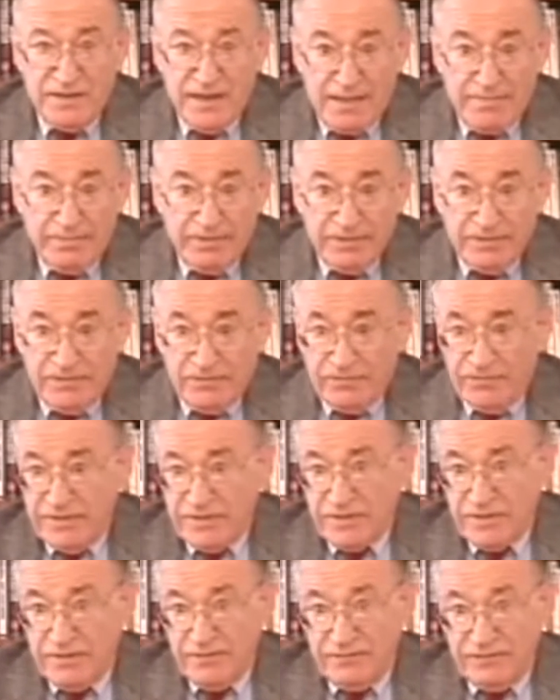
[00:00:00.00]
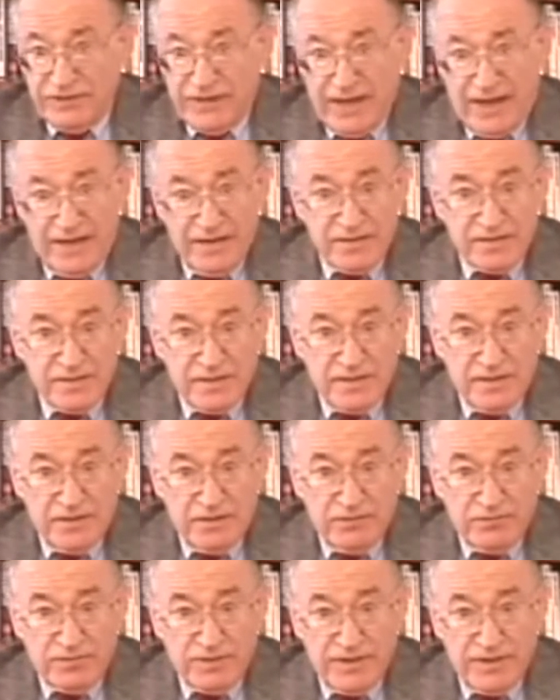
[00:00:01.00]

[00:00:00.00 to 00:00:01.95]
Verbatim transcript: doubled the risk of cancer and